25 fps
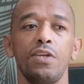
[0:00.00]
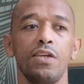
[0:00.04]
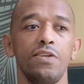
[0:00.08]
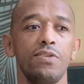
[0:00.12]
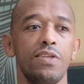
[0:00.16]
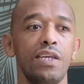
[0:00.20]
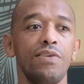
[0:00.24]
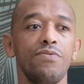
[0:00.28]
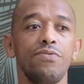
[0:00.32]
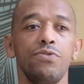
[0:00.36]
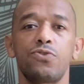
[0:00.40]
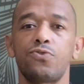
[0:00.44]

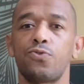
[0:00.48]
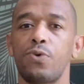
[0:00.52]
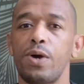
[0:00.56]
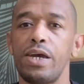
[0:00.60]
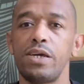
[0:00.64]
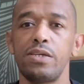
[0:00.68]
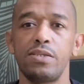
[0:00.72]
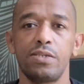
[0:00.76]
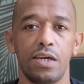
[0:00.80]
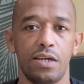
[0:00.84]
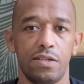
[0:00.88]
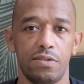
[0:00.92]
They never
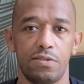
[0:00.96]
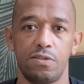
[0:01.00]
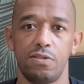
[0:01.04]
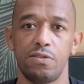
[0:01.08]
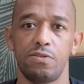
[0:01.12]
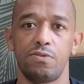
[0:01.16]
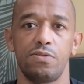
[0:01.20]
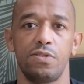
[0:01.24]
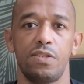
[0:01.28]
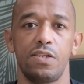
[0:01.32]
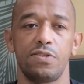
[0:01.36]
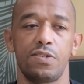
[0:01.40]
trained
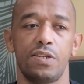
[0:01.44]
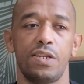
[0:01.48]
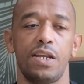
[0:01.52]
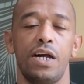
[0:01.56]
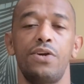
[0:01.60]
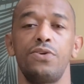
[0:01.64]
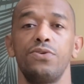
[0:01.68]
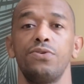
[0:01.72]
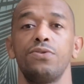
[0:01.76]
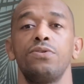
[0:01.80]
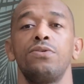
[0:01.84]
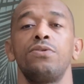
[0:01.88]
the
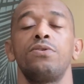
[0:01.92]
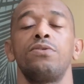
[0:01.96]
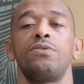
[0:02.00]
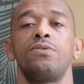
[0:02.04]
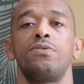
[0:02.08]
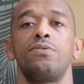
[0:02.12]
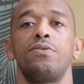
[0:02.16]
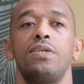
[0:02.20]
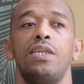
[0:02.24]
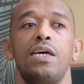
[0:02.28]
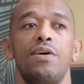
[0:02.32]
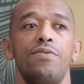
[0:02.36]
scenario.
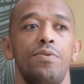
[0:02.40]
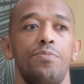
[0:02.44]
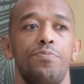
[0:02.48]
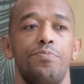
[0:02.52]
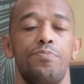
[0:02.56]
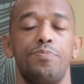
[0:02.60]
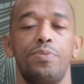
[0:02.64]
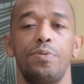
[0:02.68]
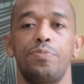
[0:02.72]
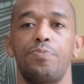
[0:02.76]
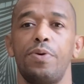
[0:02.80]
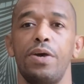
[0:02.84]
They never
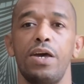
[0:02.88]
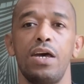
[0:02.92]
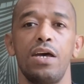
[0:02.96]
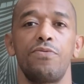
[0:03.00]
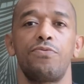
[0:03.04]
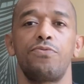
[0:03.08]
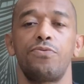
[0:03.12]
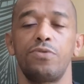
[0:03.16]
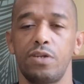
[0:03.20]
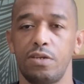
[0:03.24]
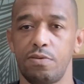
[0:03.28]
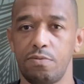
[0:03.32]
prepare
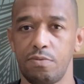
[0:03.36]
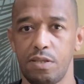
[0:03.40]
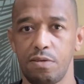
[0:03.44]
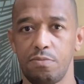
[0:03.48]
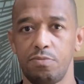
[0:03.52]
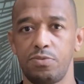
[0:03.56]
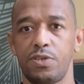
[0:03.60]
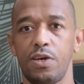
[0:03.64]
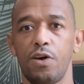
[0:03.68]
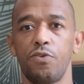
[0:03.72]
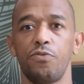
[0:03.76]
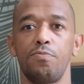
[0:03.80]
for
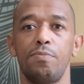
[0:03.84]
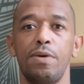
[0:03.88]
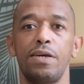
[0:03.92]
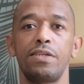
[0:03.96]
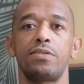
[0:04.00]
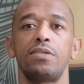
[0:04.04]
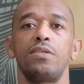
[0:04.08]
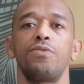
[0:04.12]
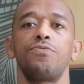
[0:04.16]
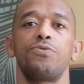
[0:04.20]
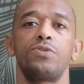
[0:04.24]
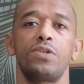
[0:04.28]
themselves
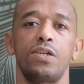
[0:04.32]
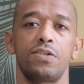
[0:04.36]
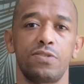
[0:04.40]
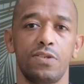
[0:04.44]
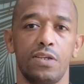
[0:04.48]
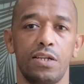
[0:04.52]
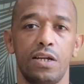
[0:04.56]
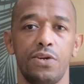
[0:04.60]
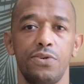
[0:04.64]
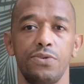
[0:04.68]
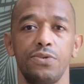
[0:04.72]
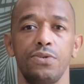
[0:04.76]
mentally for that
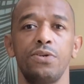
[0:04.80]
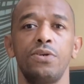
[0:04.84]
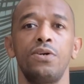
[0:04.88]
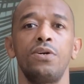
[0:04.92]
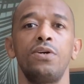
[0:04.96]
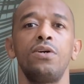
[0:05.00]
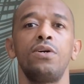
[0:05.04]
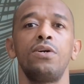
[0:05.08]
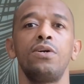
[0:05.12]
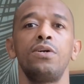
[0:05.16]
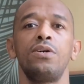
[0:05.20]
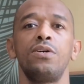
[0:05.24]
scenario.
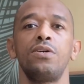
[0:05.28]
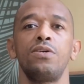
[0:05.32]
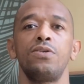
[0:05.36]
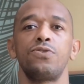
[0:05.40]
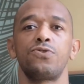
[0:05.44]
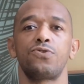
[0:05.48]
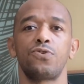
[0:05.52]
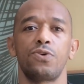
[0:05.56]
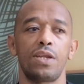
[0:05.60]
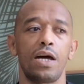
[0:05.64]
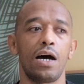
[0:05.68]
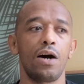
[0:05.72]

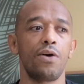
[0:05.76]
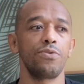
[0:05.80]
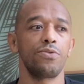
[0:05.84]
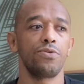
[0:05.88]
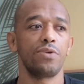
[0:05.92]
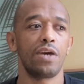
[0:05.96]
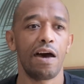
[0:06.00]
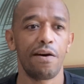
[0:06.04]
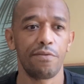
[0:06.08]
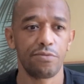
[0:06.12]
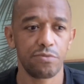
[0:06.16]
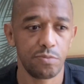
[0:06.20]
So now
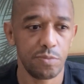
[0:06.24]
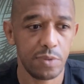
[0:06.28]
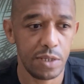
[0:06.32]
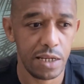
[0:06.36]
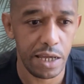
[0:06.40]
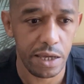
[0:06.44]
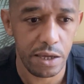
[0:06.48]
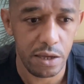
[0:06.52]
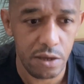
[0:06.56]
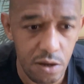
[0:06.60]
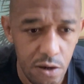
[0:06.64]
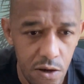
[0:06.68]
you have to be
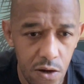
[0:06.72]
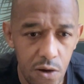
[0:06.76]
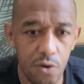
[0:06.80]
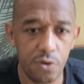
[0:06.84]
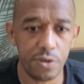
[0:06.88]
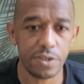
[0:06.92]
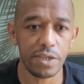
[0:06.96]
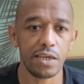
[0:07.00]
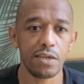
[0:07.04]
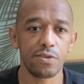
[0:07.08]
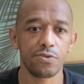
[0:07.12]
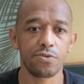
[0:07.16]
like, oh,
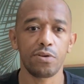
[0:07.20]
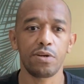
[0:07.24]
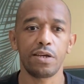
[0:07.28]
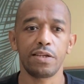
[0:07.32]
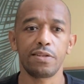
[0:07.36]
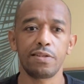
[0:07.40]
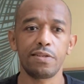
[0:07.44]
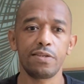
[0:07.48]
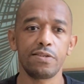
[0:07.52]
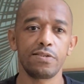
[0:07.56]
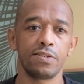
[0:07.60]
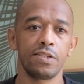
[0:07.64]
okay, so
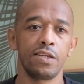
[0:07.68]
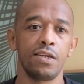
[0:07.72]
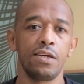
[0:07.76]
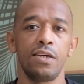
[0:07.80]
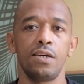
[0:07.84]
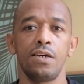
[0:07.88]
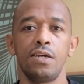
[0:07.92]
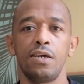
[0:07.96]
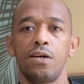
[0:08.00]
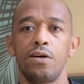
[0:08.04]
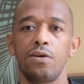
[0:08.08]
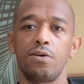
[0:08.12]
at least,
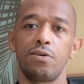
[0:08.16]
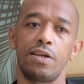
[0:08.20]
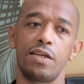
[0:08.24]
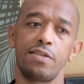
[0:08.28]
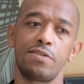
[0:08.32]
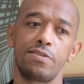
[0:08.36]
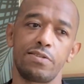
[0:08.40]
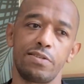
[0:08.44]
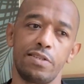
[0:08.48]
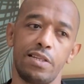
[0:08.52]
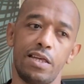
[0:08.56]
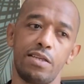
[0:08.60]
well,
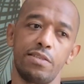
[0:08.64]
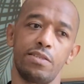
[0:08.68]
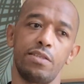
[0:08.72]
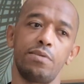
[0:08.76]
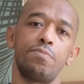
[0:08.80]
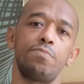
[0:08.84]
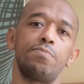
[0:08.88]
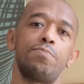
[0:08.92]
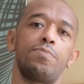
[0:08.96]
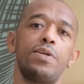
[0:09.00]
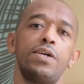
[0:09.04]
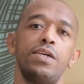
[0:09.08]
let's let
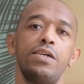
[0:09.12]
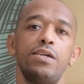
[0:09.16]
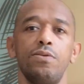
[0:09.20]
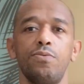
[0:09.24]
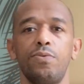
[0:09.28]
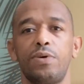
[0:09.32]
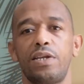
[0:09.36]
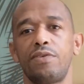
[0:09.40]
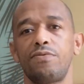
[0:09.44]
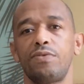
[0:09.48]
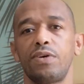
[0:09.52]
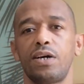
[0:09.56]
them play
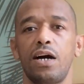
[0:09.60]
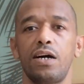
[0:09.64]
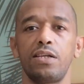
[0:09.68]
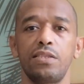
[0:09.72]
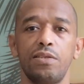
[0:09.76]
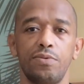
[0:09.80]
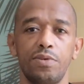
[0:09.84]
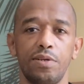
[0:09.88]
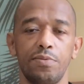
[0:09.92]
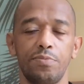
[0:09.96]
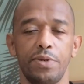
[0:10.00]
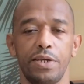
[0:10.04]
whatever guard
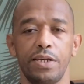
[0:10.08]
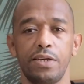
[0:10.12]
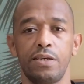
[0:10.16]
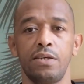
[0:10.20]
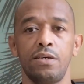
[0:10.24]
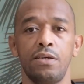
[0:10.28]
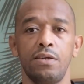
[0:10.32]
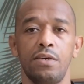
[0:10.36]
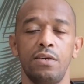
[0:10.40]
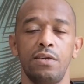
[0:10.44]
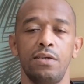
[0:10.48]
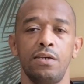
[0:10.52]
they want to play,
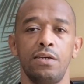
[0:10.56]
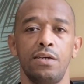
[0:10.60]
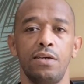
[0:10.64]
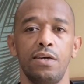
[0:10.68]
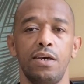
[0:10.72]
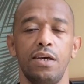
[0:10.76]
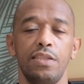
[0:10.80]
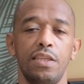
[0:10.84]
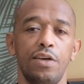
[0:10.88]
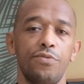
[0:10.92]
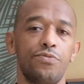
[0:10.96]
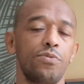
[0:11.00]

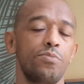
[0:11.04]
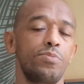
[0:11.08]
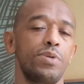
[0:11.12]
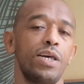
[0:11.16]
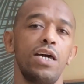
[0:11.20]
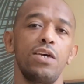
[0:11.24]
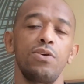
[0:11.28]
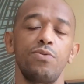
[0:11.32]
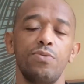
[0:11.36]
and then from there